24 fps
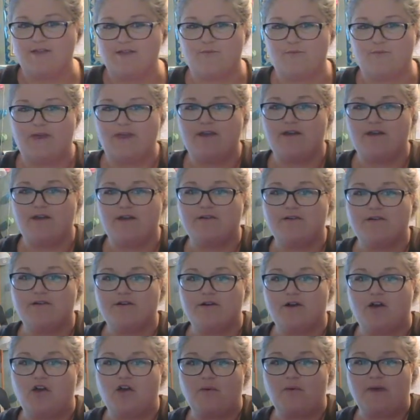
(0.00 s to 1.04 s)
we are
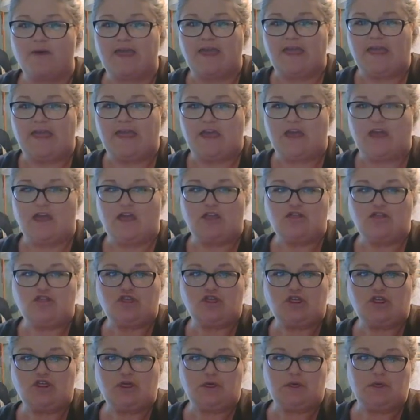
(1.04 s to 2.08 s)
going
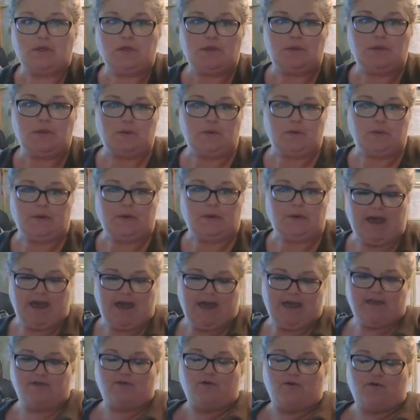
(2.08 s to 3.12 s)
to,
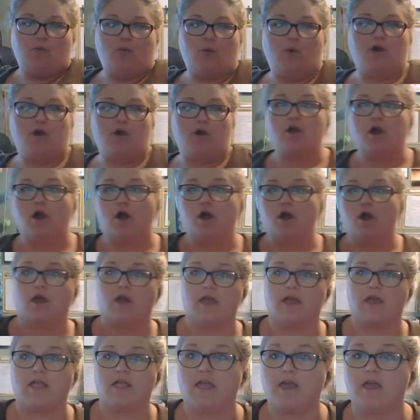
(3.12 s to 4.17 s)
guys, work
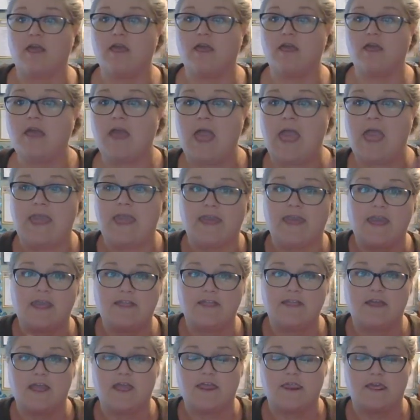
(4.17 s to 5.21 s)
on a
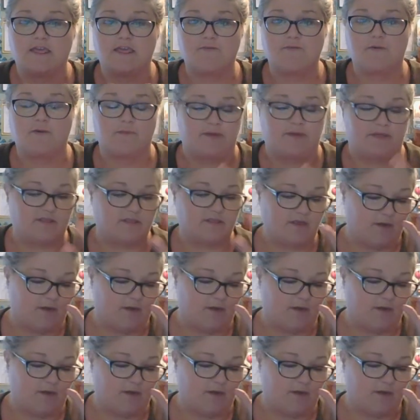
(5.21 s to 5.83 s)
candy cane experiment.